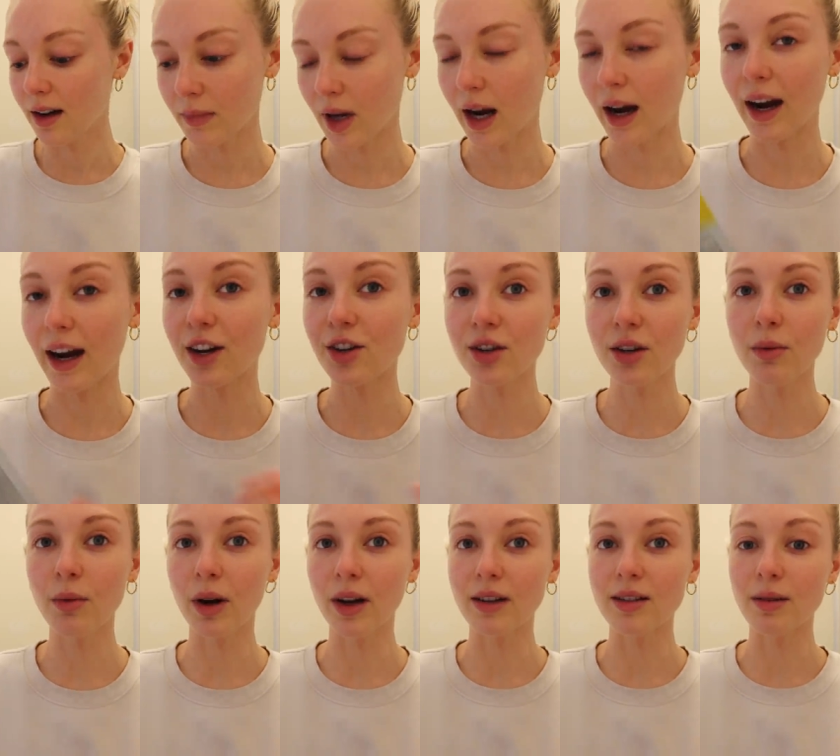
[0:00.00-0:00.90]
I actually
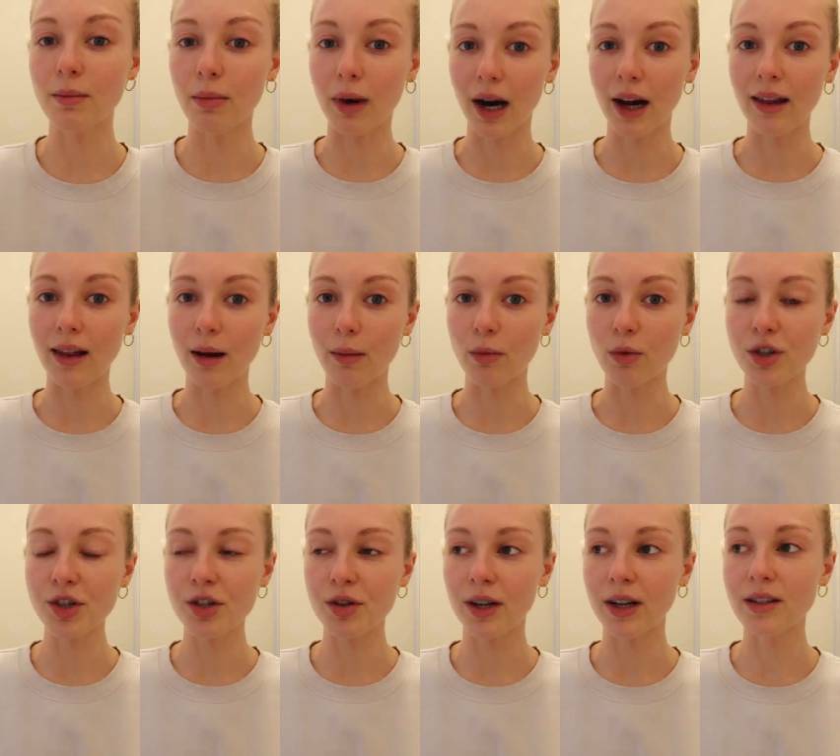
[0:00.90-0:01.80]
wanted to buy that
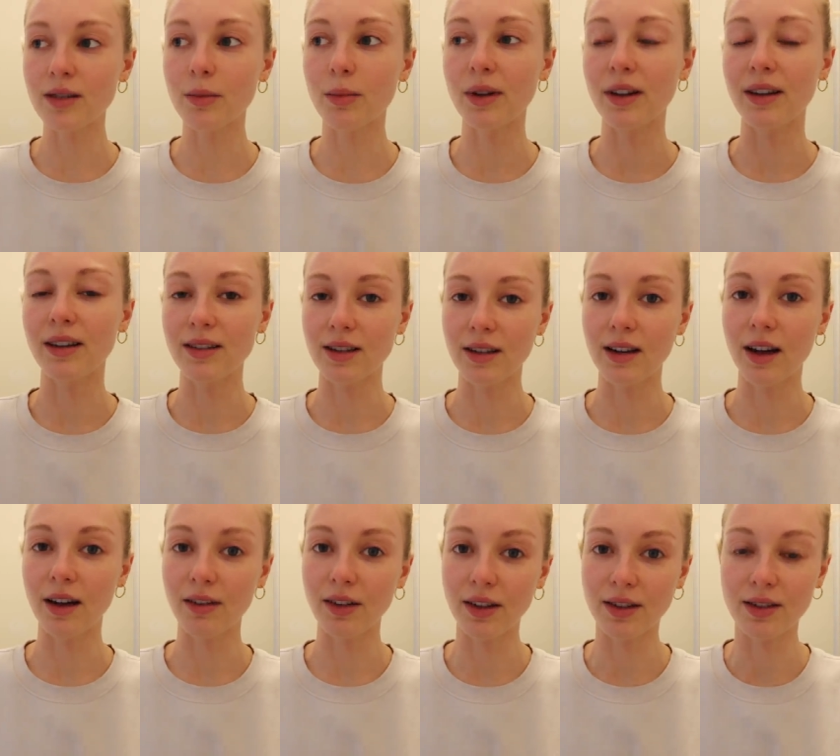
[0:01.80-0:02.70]
moisturizer, but they didn't
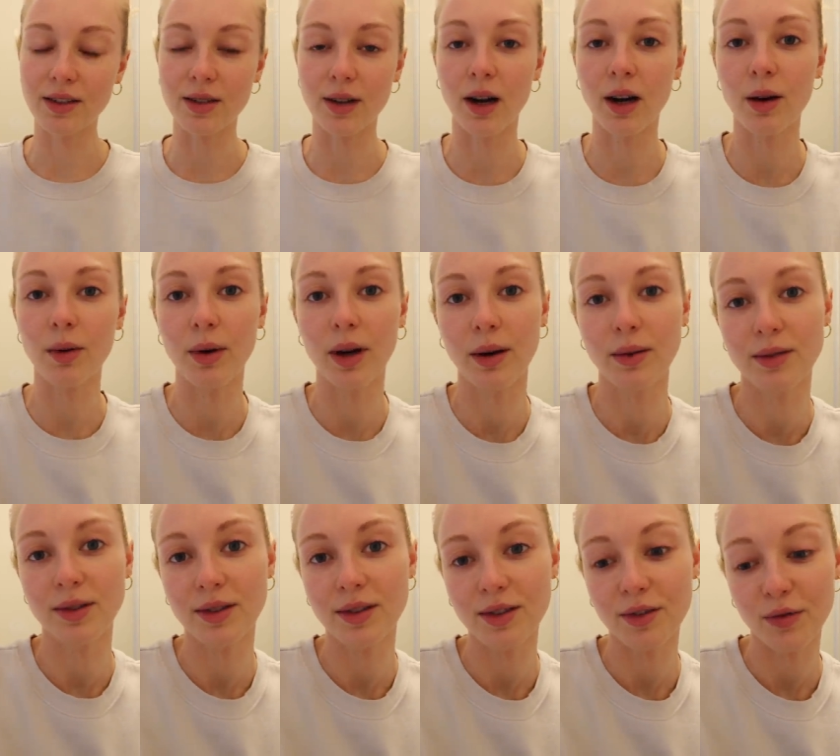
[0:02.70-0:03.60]
have it in stock when I
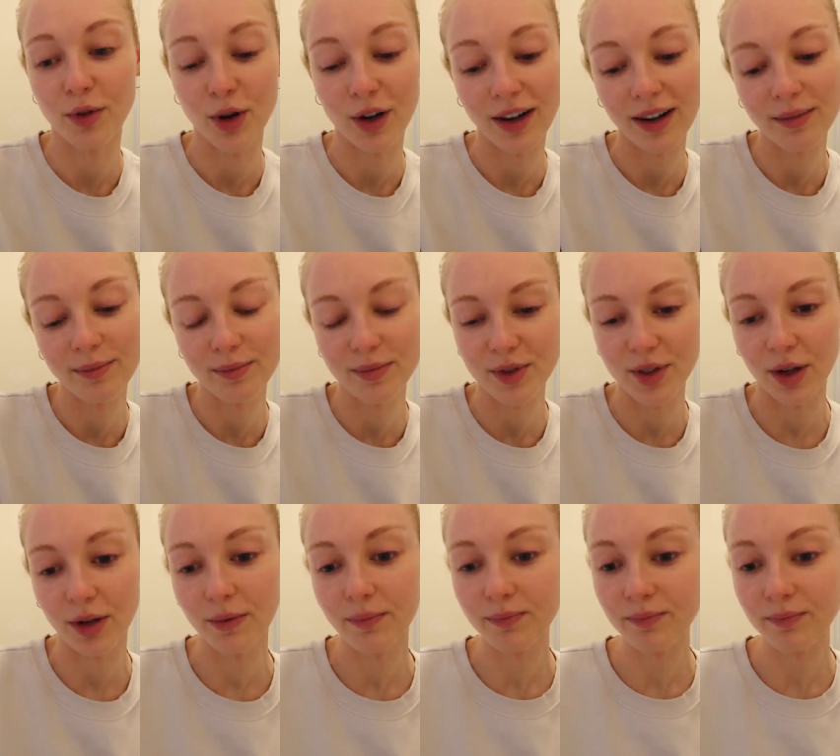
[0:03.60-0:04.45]
was in Sephora. So